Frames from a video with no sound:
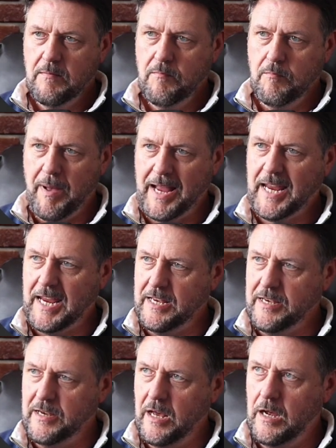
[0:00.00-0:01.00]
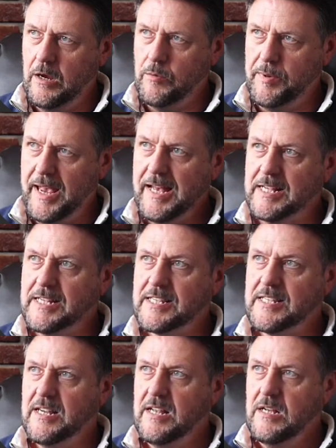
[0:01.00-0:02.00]
back in
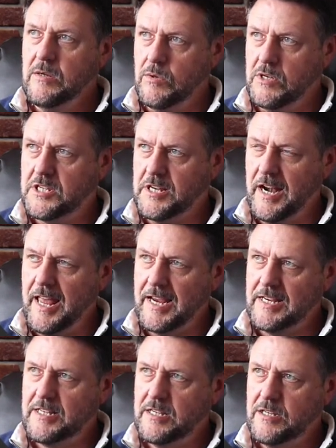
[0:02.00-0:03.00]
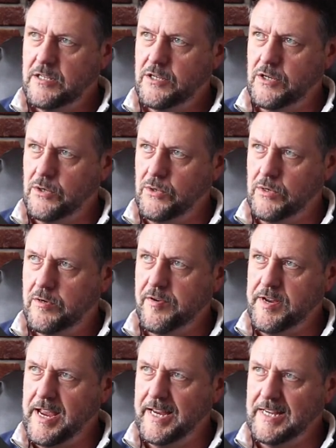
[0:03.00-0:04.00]
OBS, we'll select to
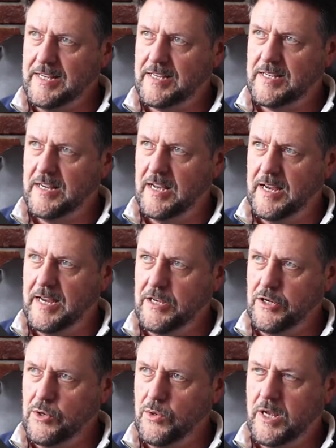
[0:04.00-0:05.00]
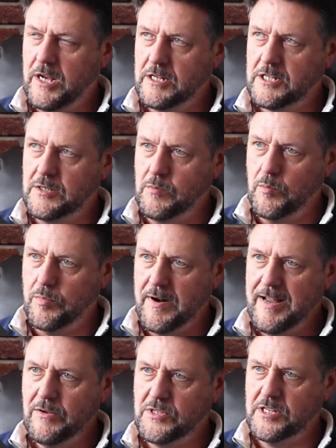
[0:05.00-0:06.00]
create a new custom
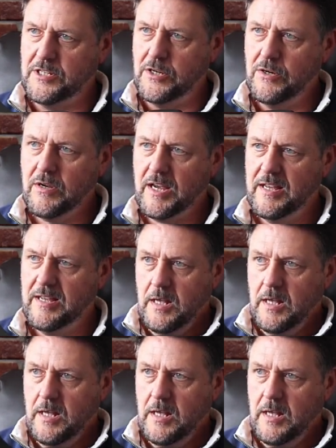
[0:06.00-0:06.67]
browser dock.